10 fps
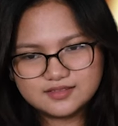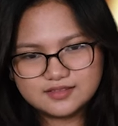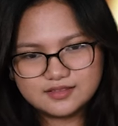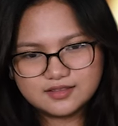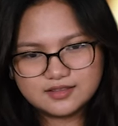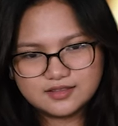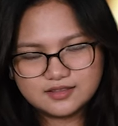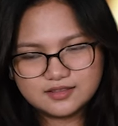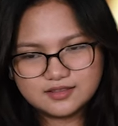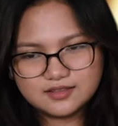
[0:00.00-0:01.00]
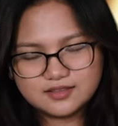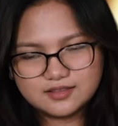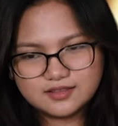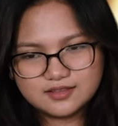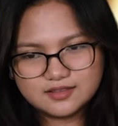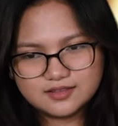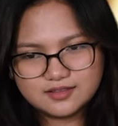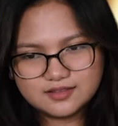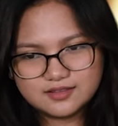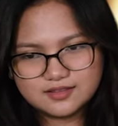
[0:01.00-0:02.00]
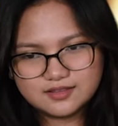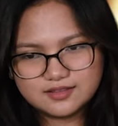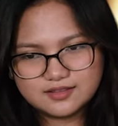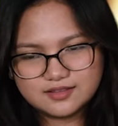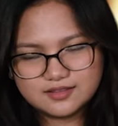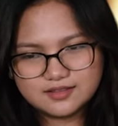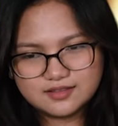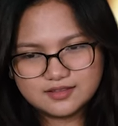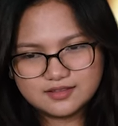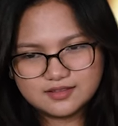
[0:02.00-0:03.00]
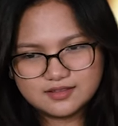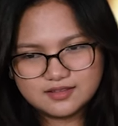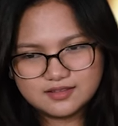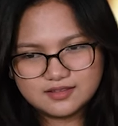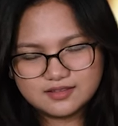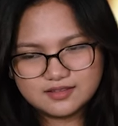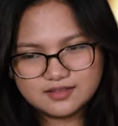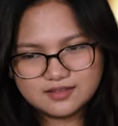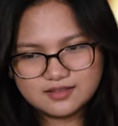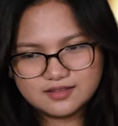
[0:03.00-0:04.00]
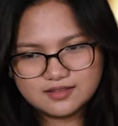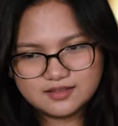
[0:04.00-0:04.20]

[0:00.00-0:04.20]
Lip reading: (not speaking)